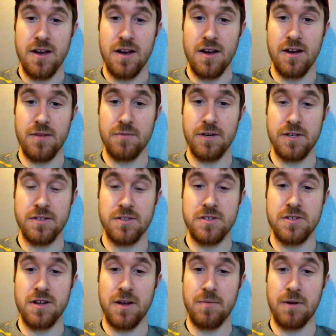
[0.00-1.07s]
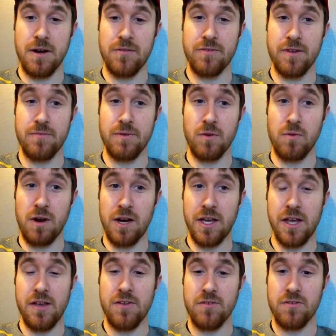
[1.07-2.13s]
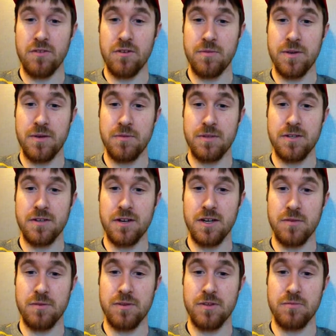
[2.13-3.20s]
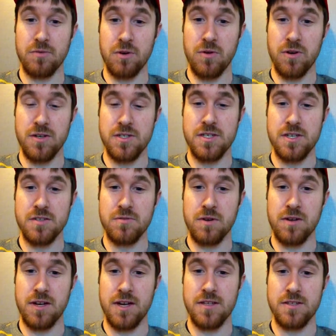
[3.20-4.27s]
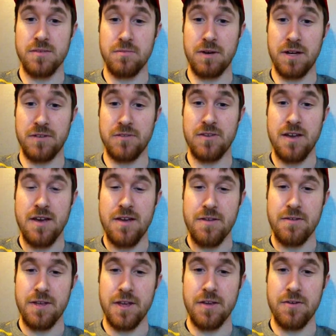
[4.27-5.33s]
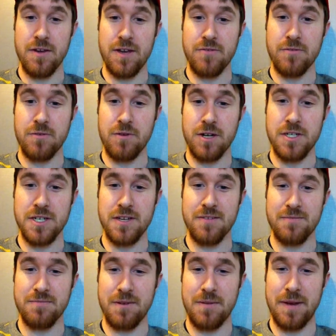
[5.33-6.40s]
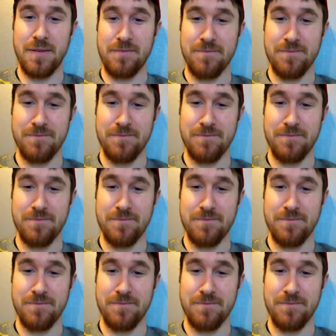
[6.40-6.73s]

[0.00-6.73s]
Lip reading: I'm going to stop off in Milwaukee, so I'll be able to talk about the Brewers as well as the Bucks. Thank you again for watching. Bye-bye.